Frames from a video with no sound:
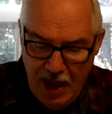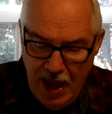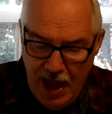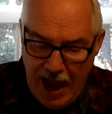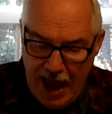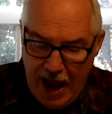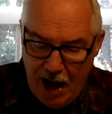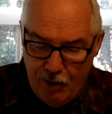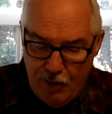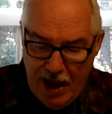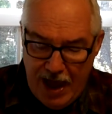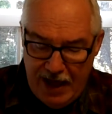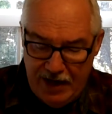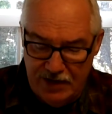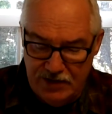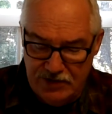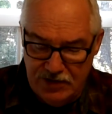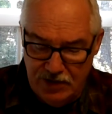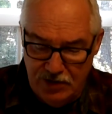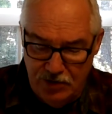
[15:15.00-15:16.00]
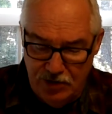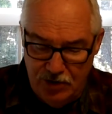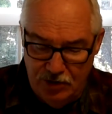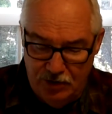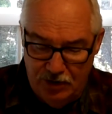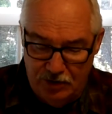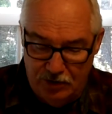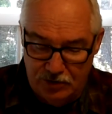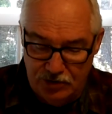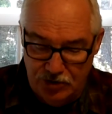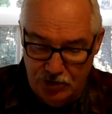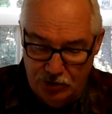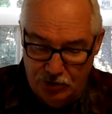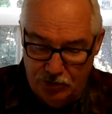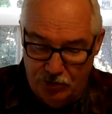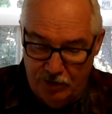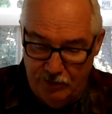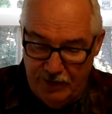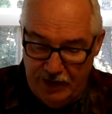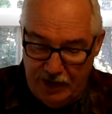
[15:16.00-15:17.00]
I write unto you, little
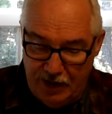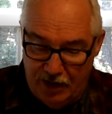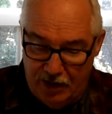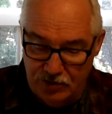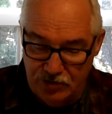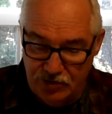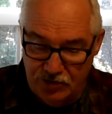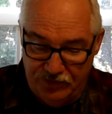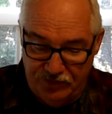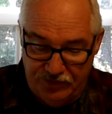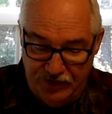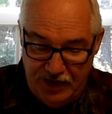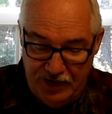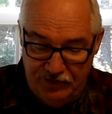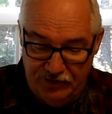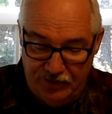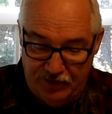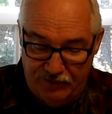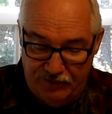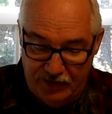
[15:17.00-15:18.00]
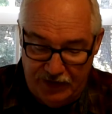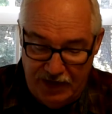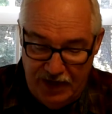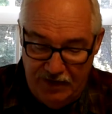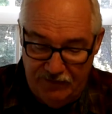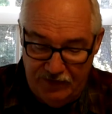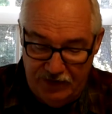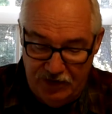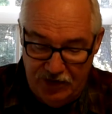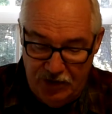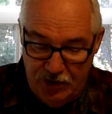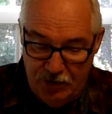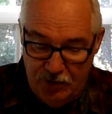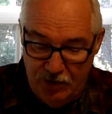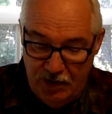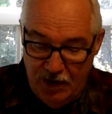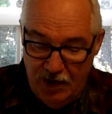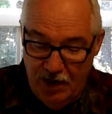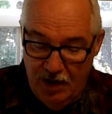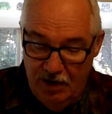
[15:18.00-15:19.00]
children, because your sins are forgiven you
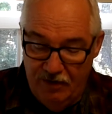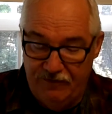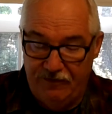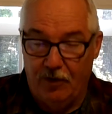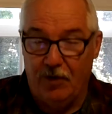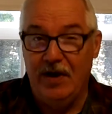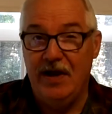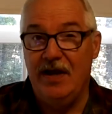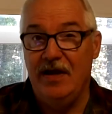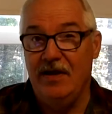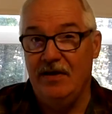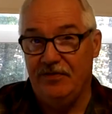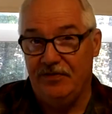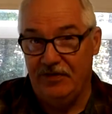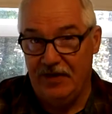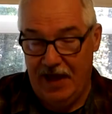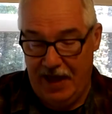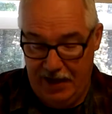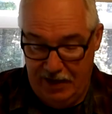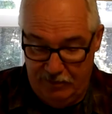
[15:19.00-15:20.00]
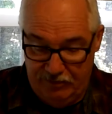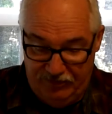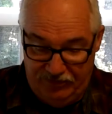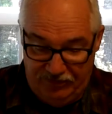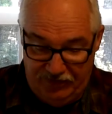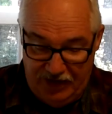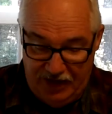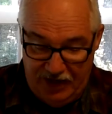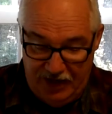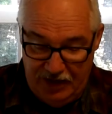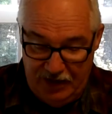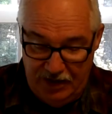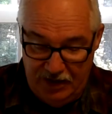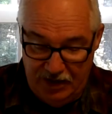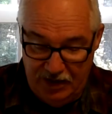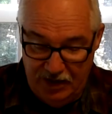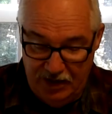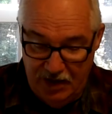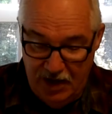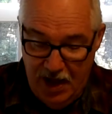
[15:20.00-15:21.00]
for his name's
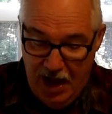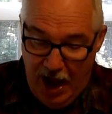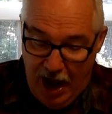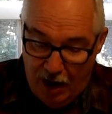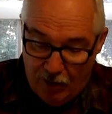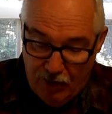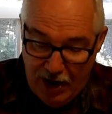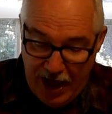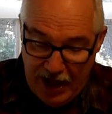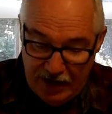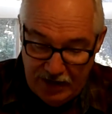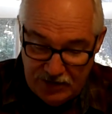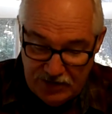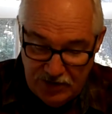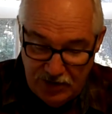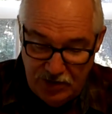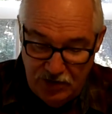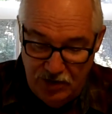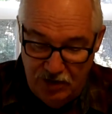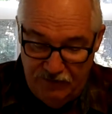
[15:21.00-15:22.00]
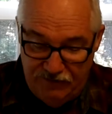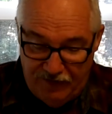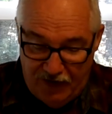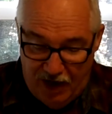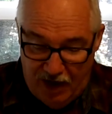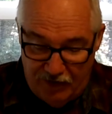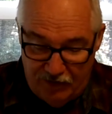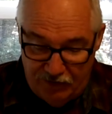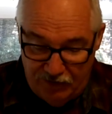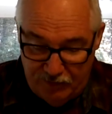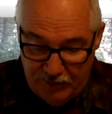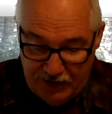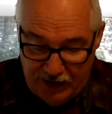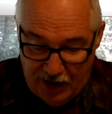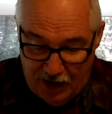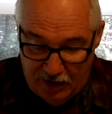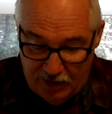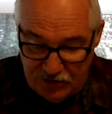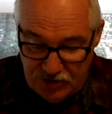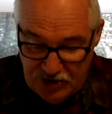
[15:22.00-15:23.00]
sake. I write unto you, fathers,
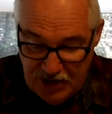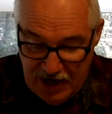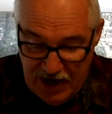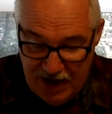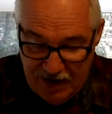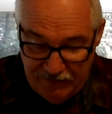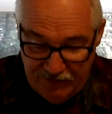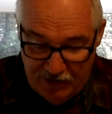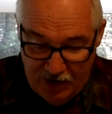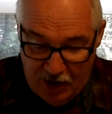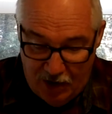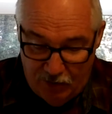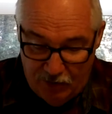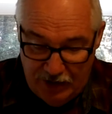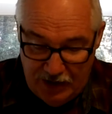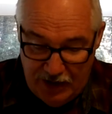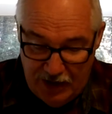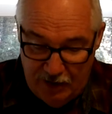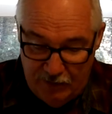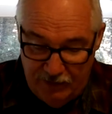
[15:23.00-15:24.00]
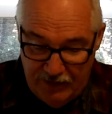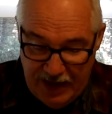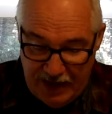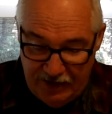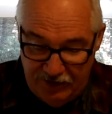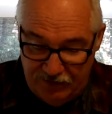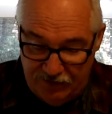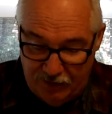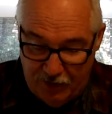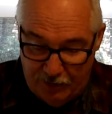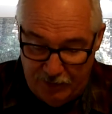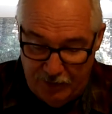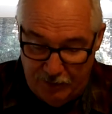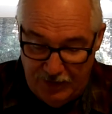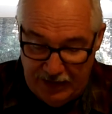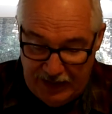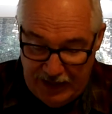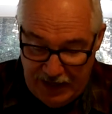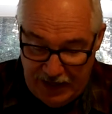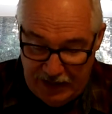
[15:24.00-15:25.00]
because ye have known him that is from the
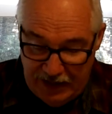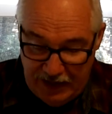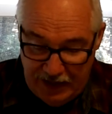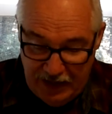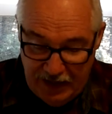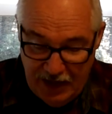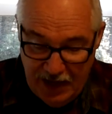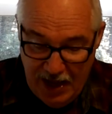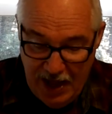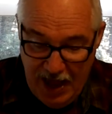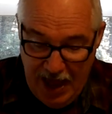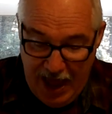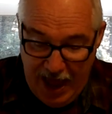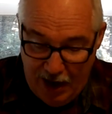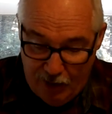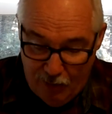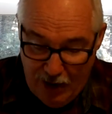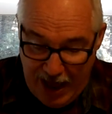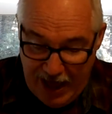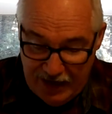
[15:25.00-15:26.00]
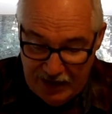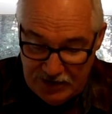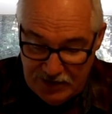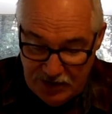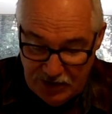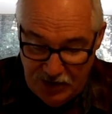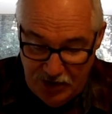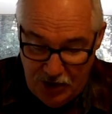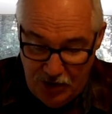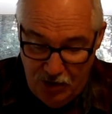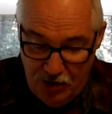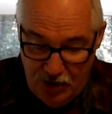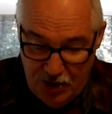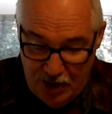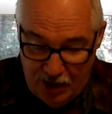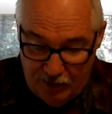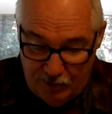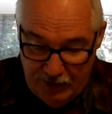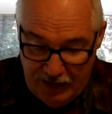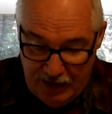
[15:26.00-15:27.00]
beginning. I write unto you,
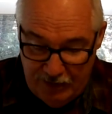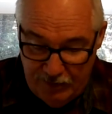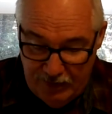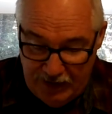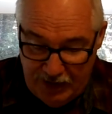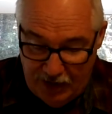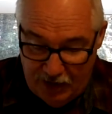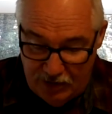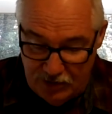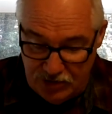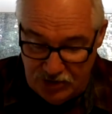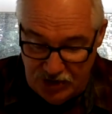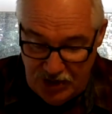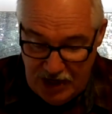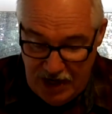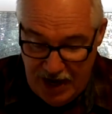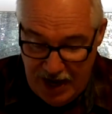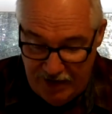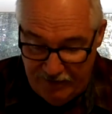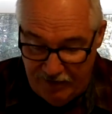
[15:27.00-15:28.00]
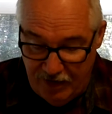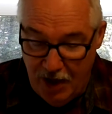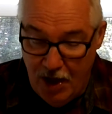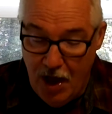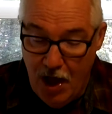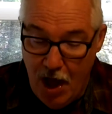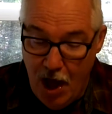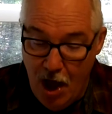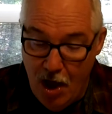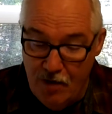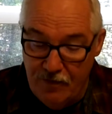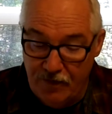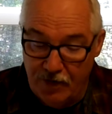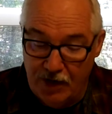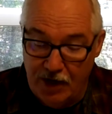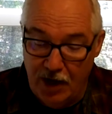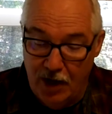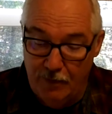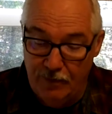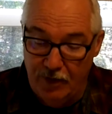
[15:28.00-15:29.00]
young men, because ye have
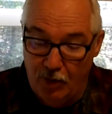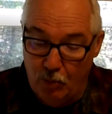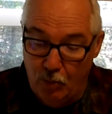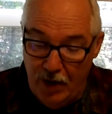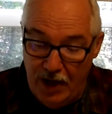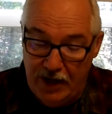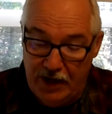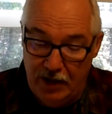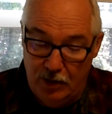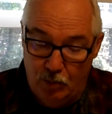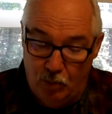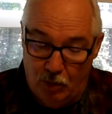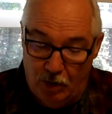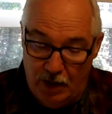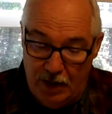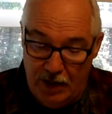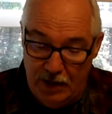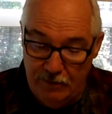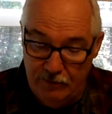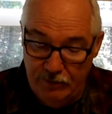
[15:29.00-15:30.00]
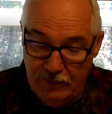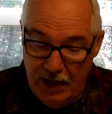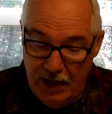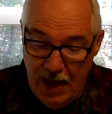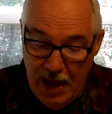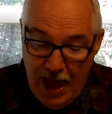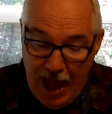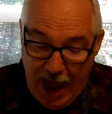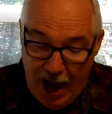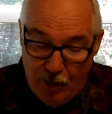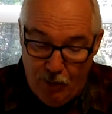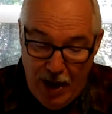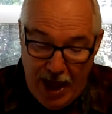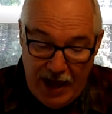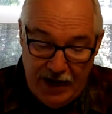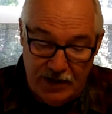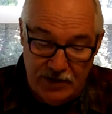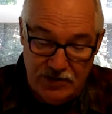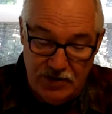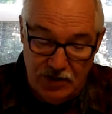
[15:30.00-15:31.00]
overcome the wicked one. I
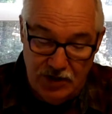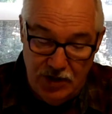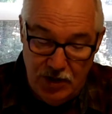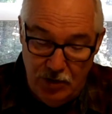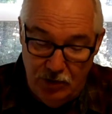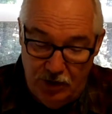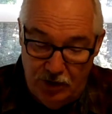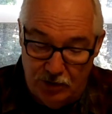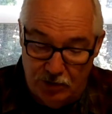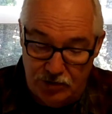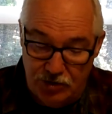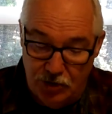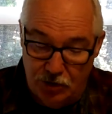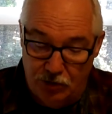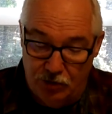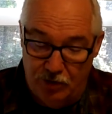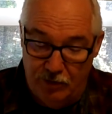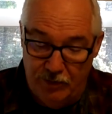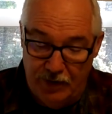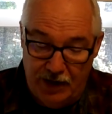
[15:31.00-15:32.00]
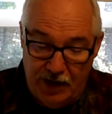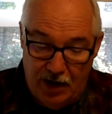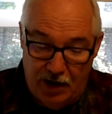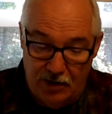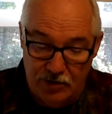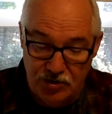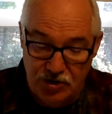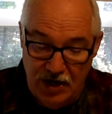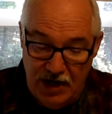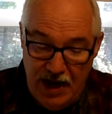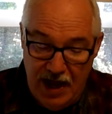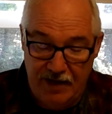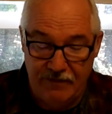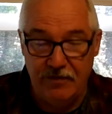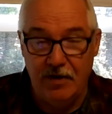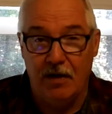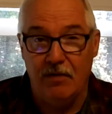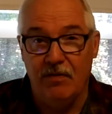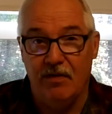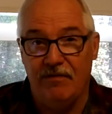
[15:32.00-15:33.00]
write unto you, little children, because ye have
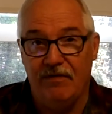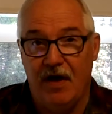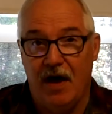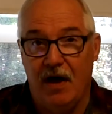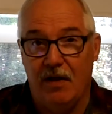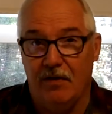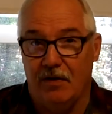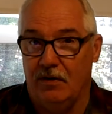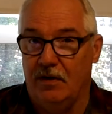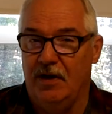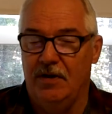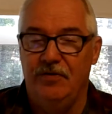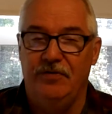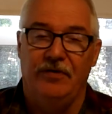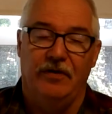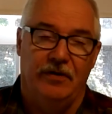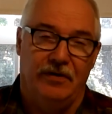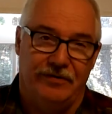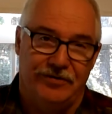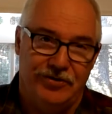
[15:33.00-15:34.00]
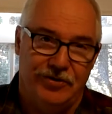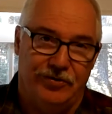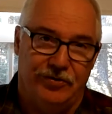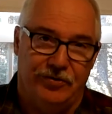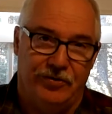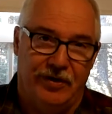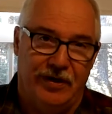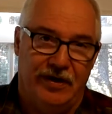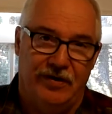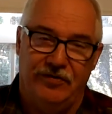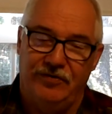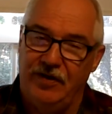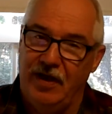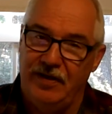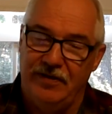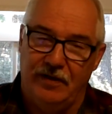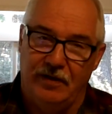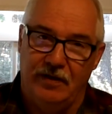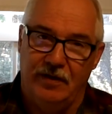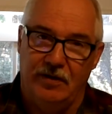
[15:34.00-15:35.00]
known the Father. Who's little children here? It's
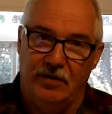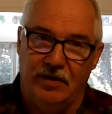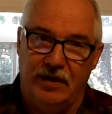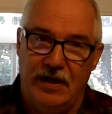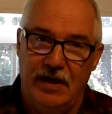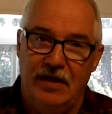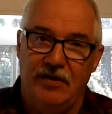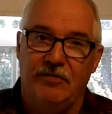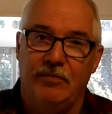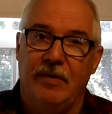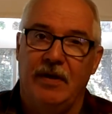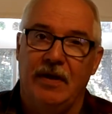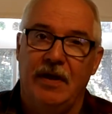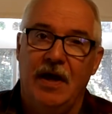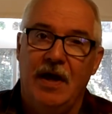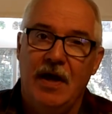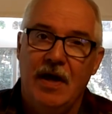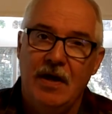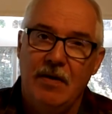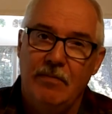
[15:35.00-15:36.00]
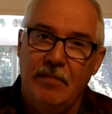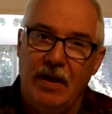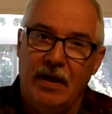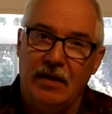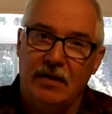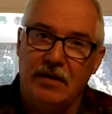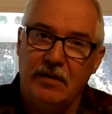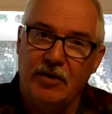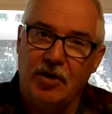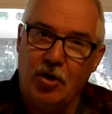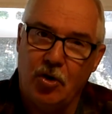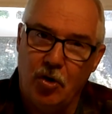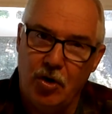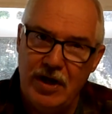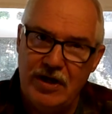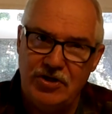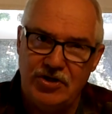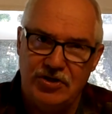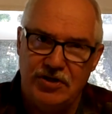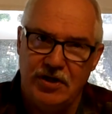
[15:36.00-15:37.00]
not the little kids, but, but the
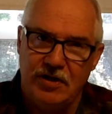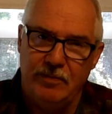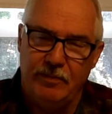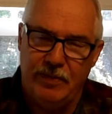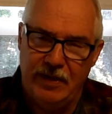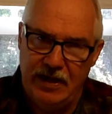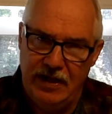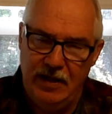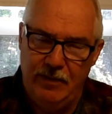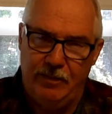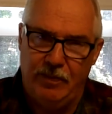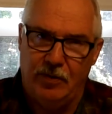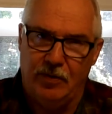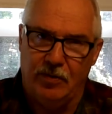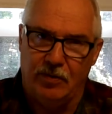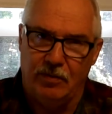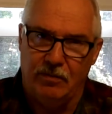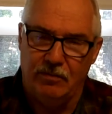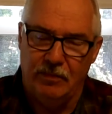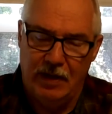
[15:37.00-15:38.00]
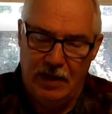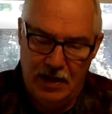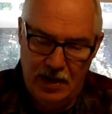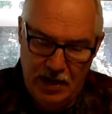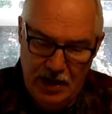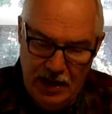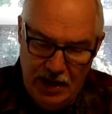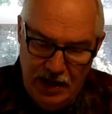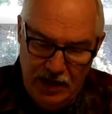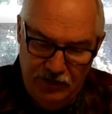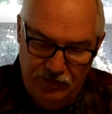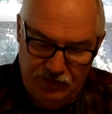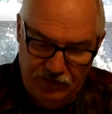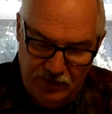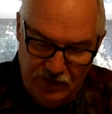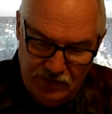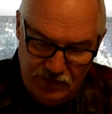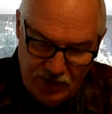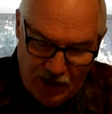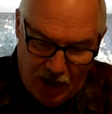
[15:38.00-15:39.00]
Christian people. He's
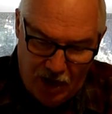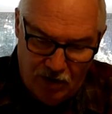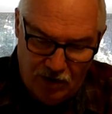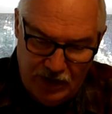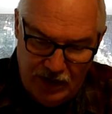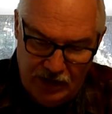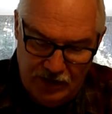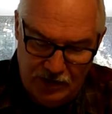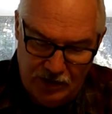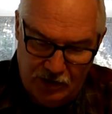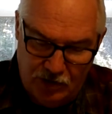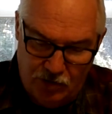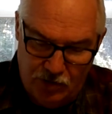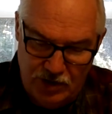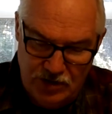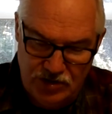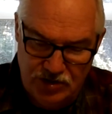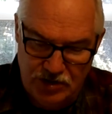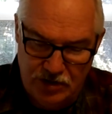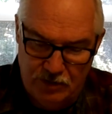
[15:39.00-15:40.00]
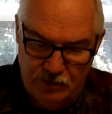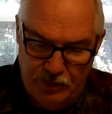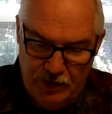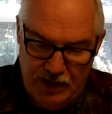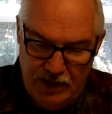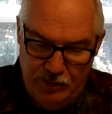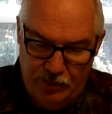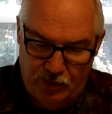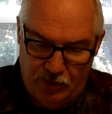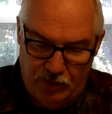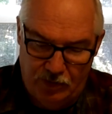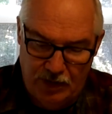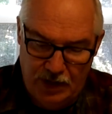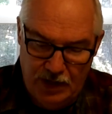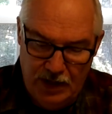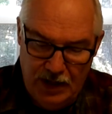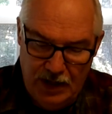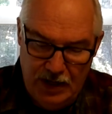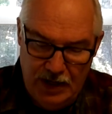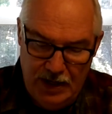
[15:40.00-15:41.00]
talking to Christian people
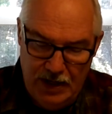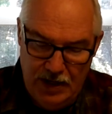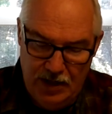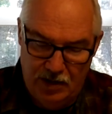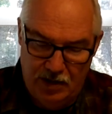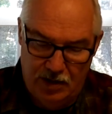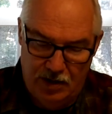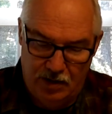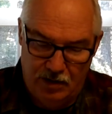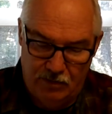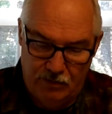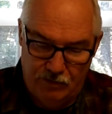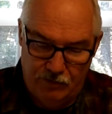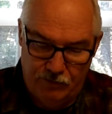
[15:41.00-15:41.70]
here.